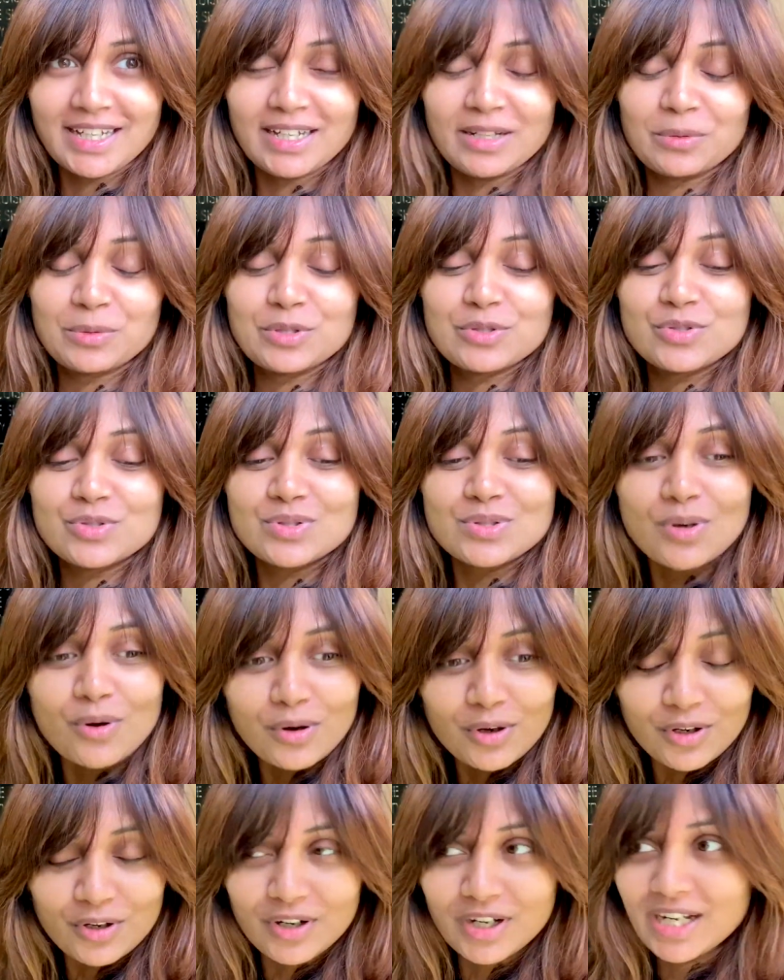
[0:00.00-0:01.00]
It was
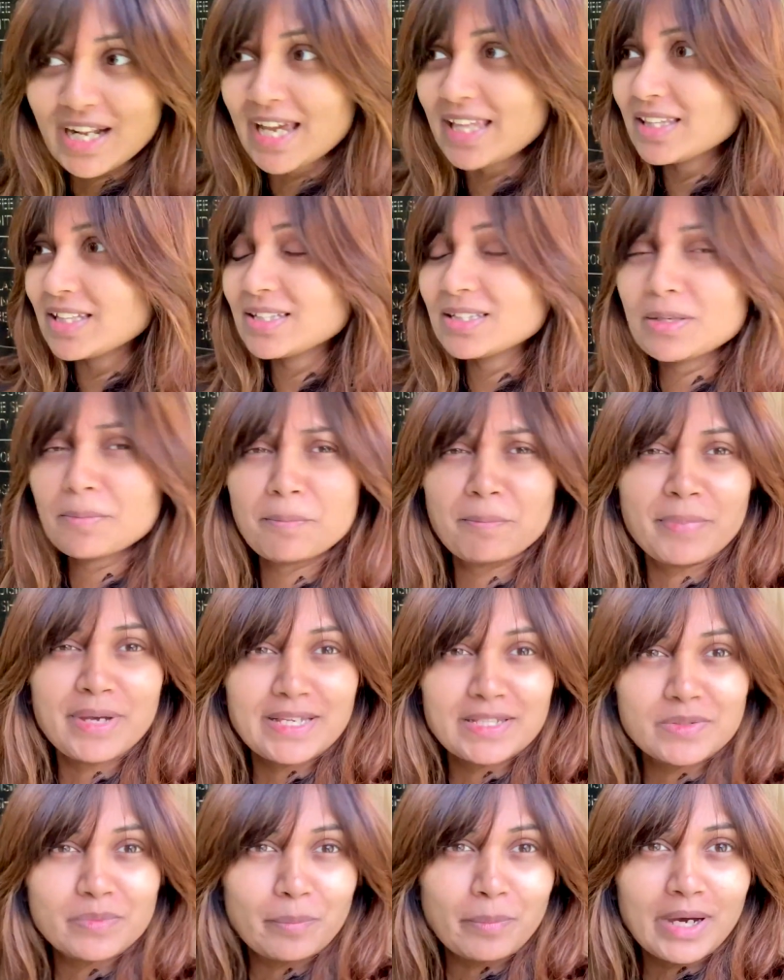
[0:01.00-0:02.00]
so good. I think the
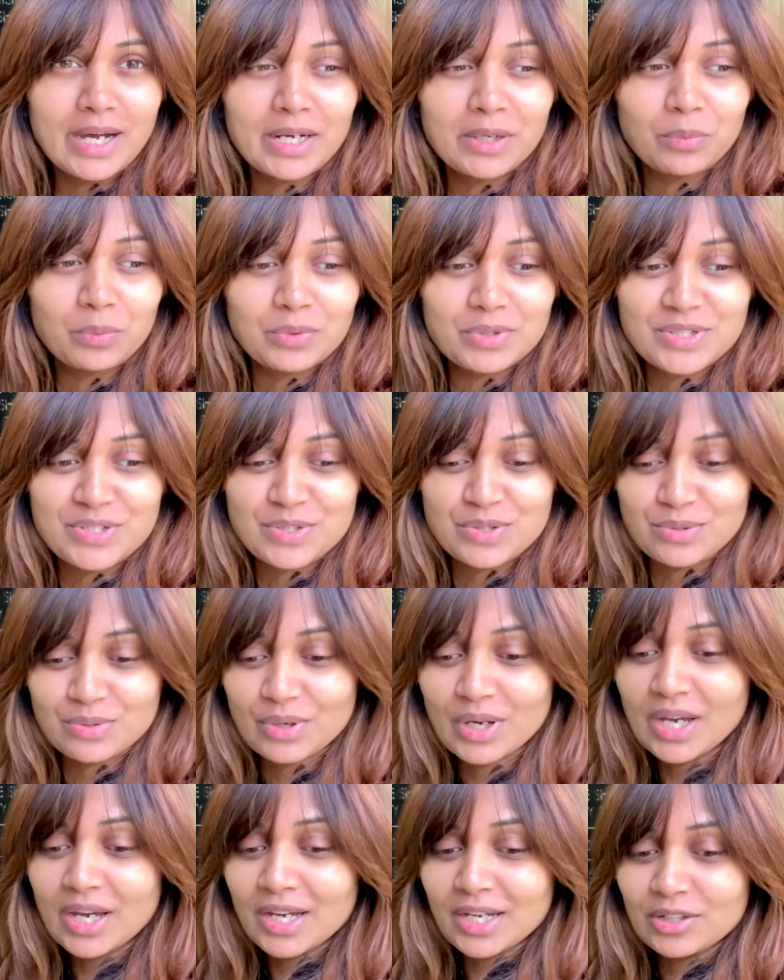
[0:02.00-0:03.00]
best part was to
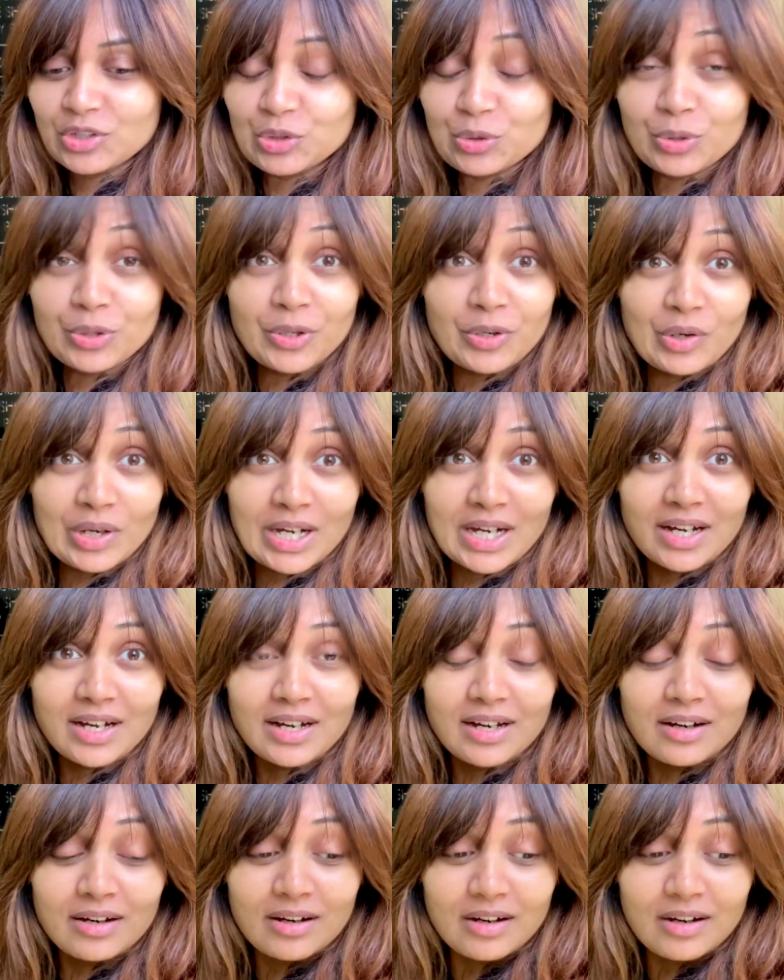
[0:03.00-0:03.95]
do yoga,